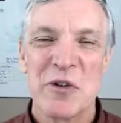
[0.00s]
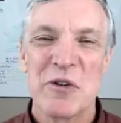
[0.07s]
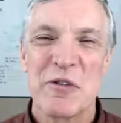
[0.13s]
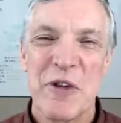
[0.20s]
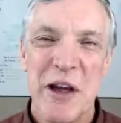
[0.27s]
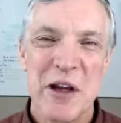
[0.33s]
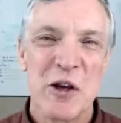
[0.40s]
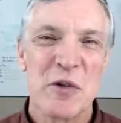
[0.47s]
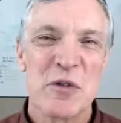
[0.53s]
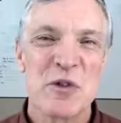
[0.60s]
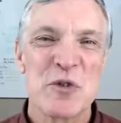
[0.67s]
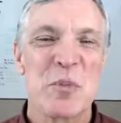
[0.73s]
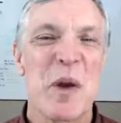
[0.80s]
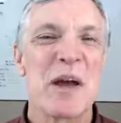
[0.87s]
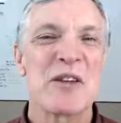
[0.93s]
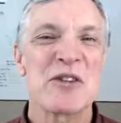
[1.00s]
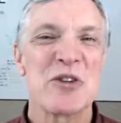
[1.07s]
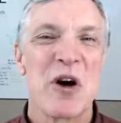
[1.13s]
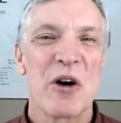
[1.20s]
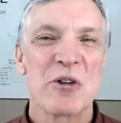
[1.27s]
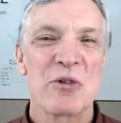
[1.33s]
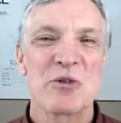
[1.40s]
Vancouver's best
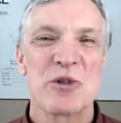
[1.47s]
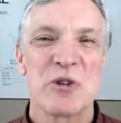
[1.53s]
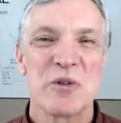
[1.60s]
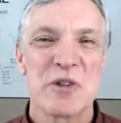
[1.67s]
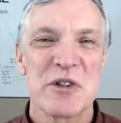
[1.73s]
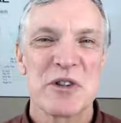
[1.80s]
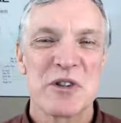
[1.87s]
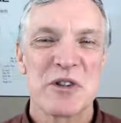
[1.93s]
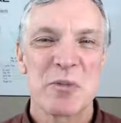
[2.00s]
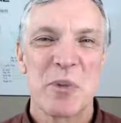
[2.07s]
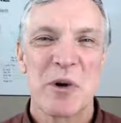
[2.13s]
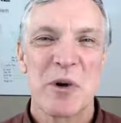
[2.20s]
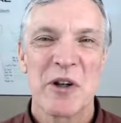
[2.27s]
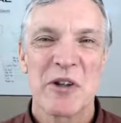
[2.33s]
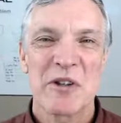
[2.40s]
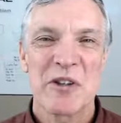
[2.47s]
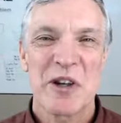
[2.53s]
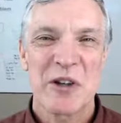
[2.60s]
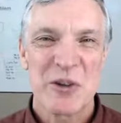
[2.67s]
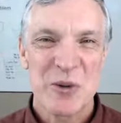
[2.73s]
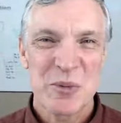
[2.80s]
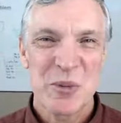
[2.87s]
auto service experience. How
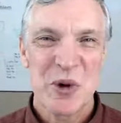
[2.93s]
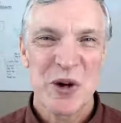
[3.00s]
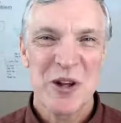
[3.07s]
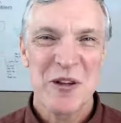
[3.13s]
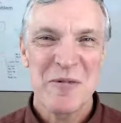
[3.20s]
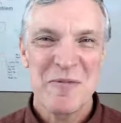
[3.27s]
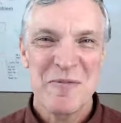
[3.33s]
you doing, Bernie?